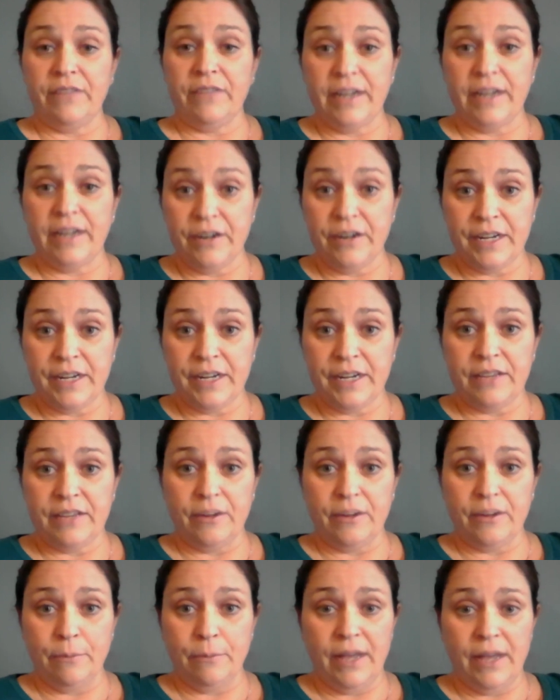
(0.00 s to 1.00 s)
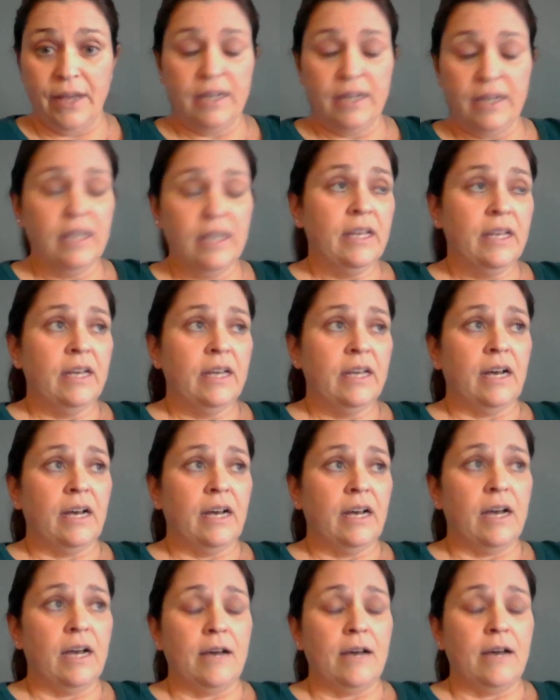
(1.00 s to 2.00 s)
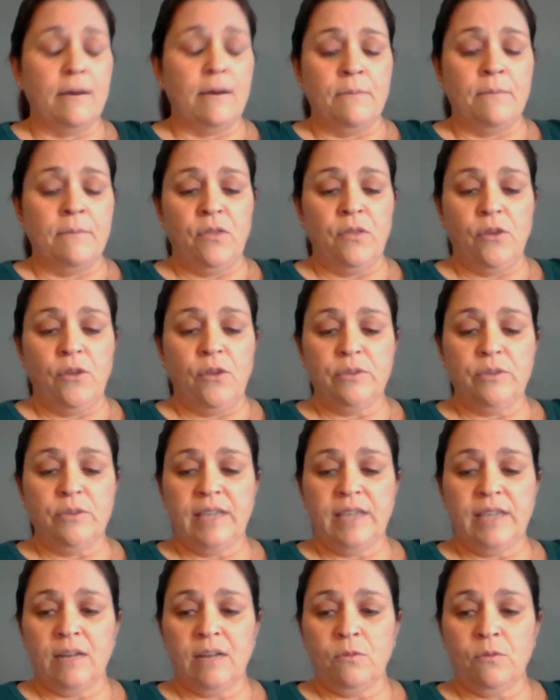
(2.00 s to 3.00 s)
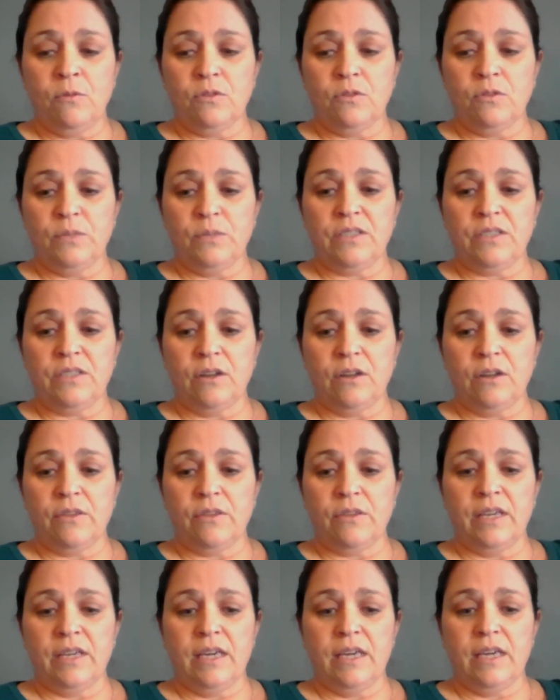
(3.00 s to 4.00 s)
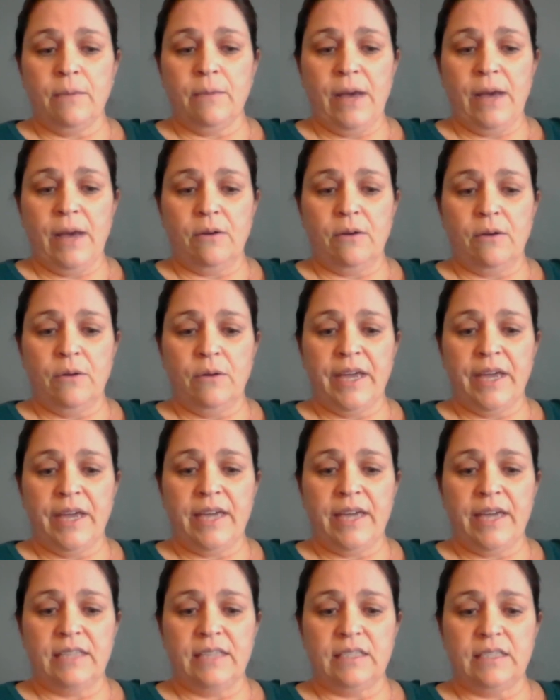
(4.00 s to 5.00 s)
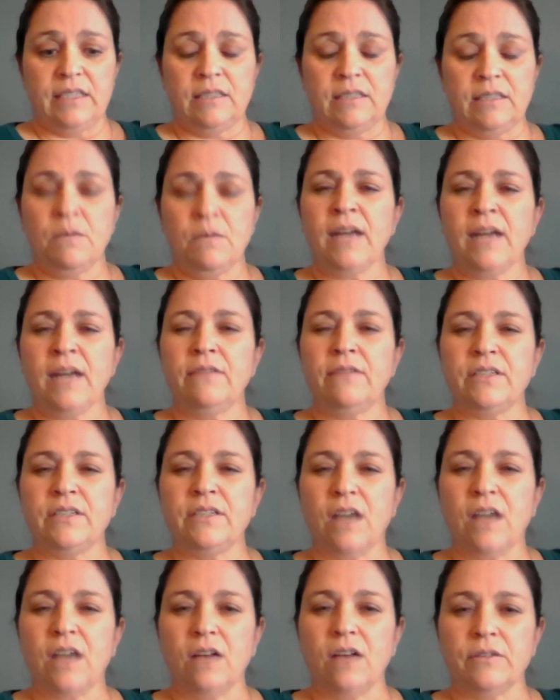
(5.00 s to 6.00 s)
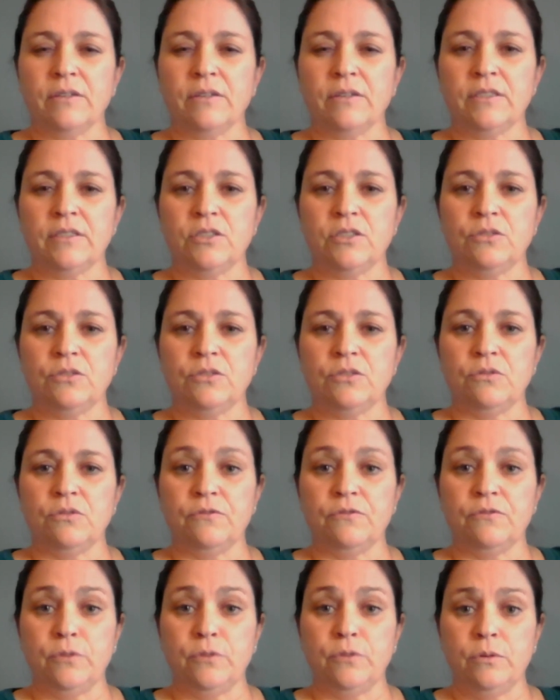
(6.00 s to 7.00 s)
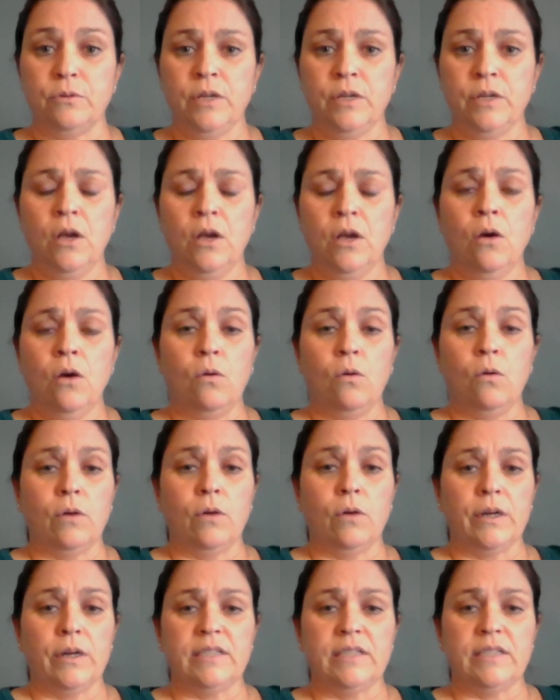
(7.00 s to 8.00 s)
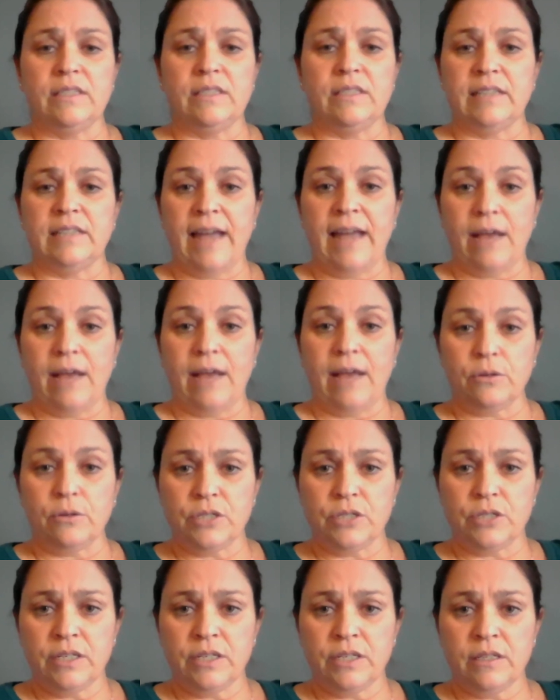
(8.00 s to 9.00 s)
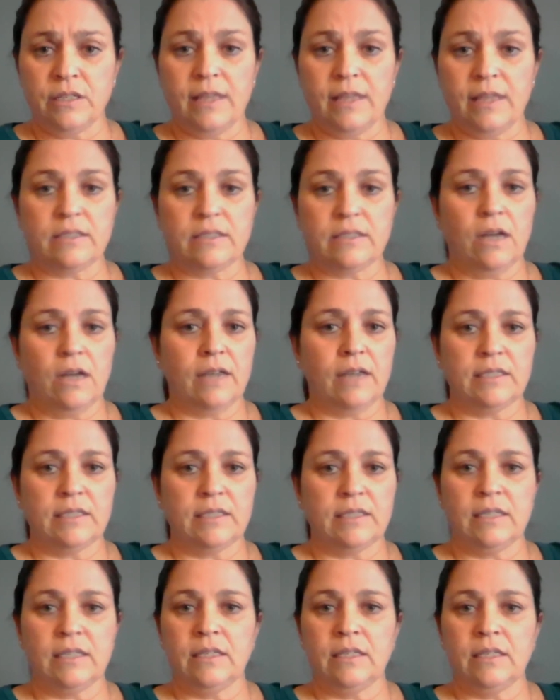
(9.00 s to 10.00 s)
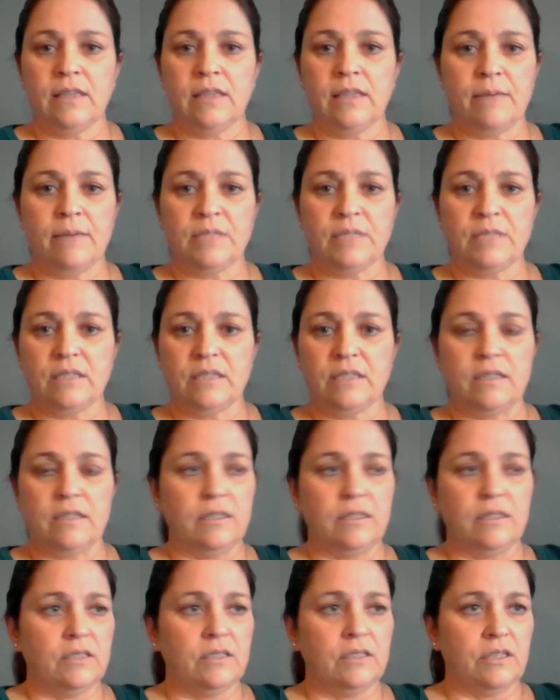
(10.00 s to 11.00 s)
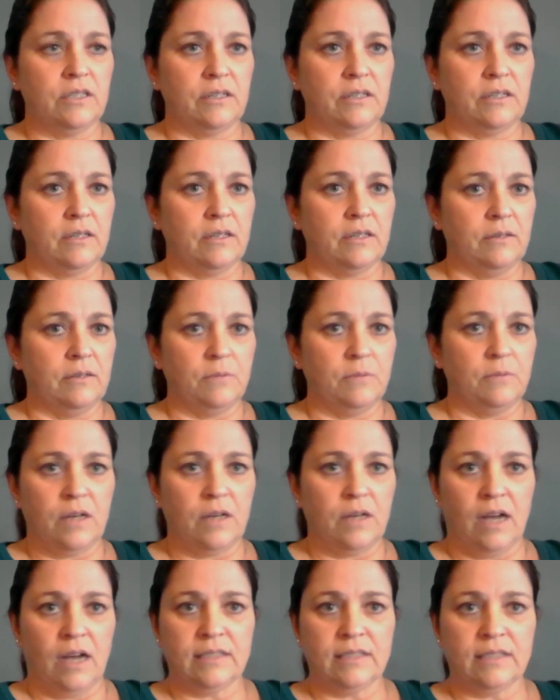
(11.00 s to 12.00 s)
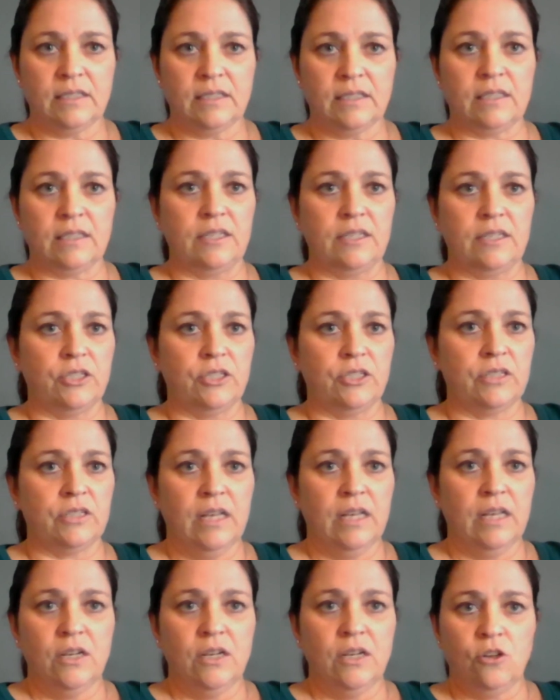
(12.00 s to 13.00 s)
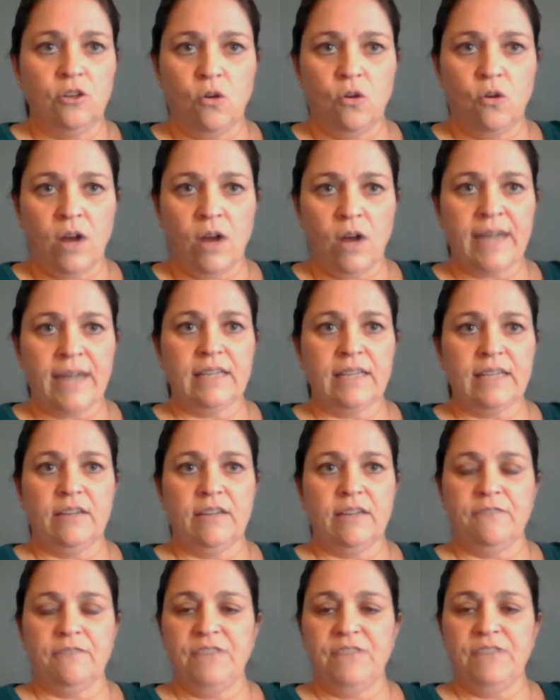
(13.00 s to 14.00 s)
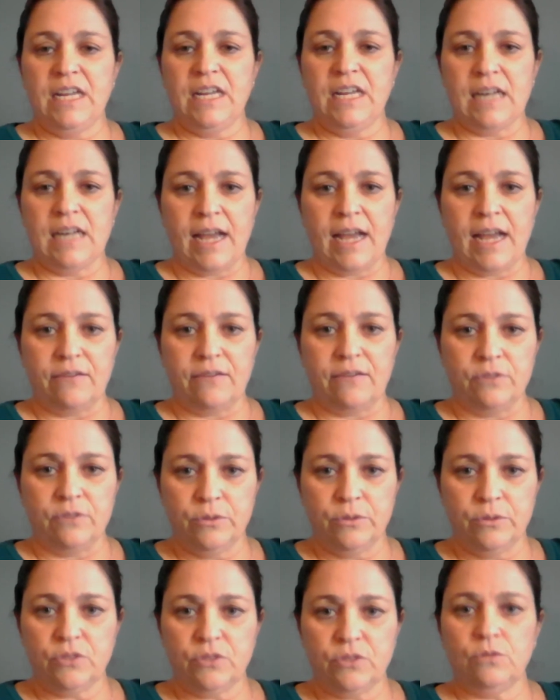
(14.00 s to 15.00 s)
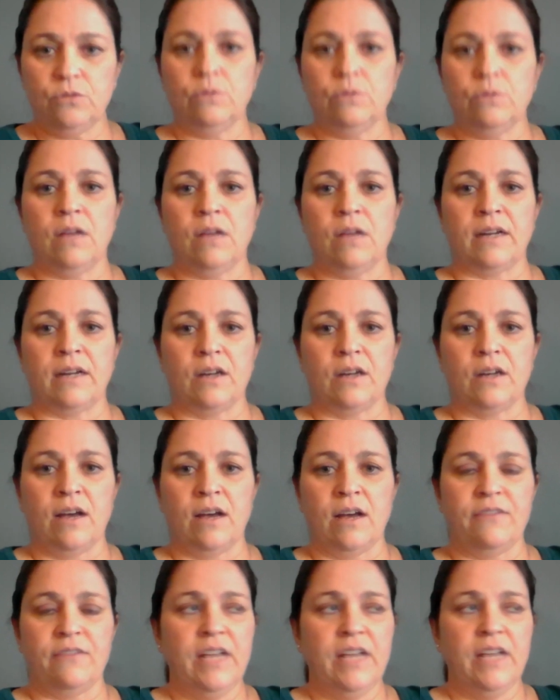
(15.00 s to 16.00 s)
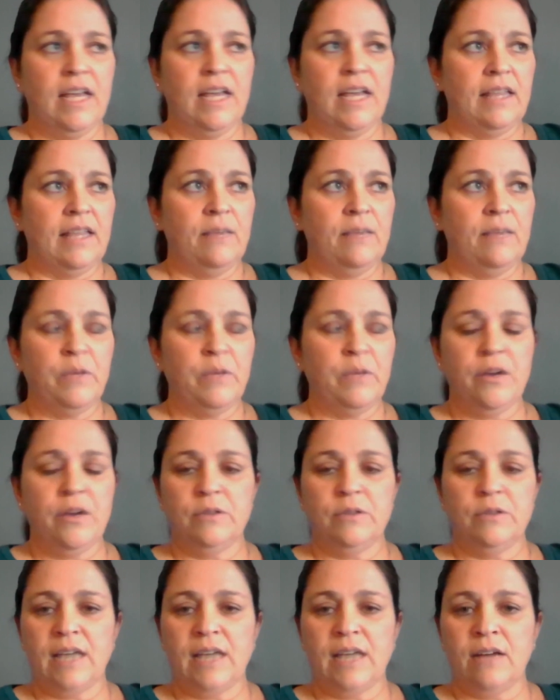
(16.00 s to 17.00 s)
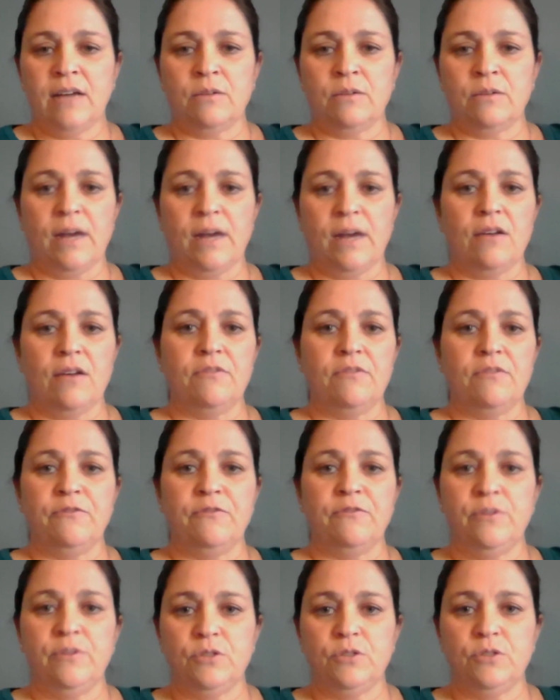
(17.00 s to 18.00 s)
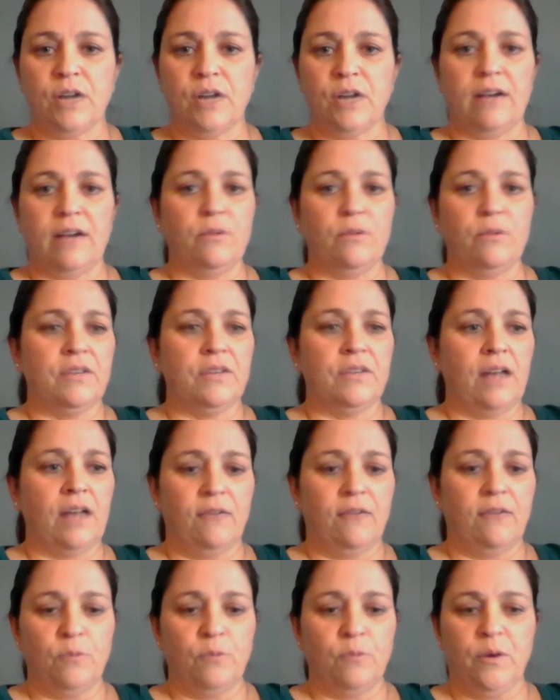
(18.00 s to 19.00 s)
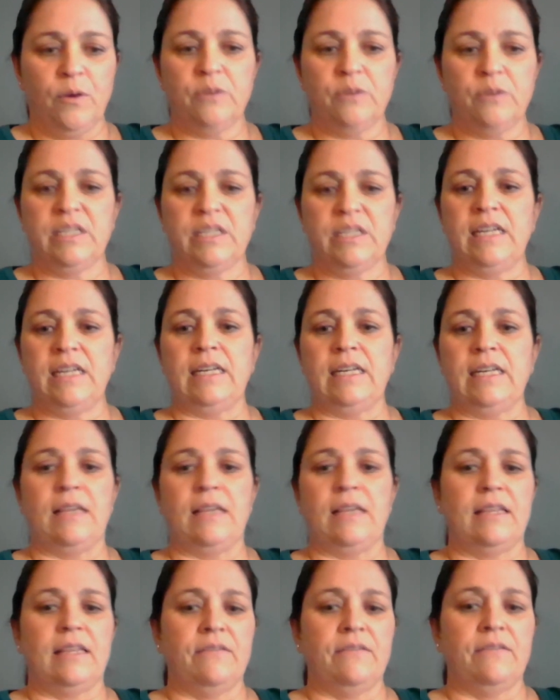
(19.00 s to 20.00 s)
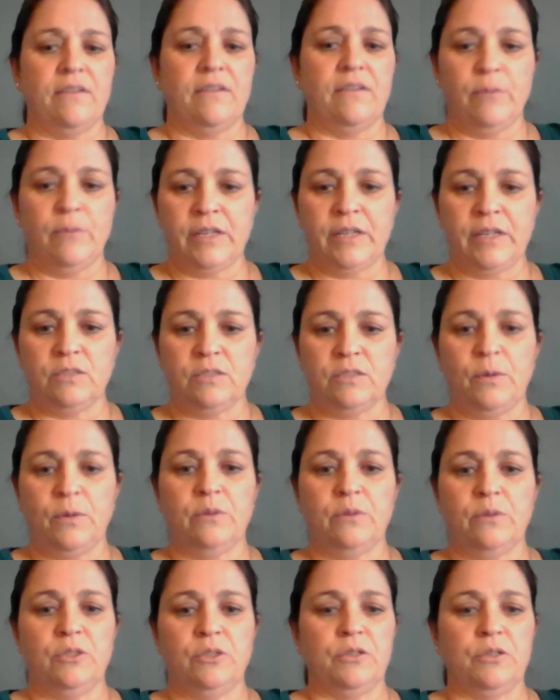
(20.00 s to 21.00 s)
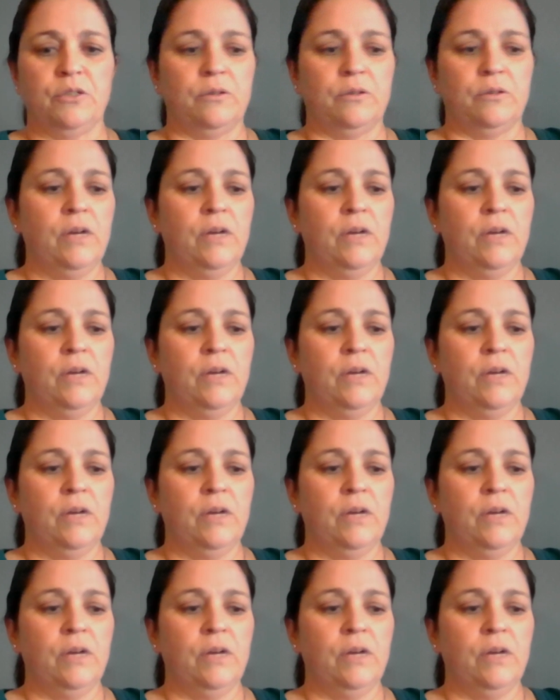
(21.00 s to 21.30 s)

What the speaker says: area, their butt, those animals, we start thinking about, okay, is this some kind of intolerance to the food? Or is this an allergen that's causing them to constantly just grind at their feet and have loose stool on and off? And then we go down a route of a food trial with a novel protein that they've never been exposed to.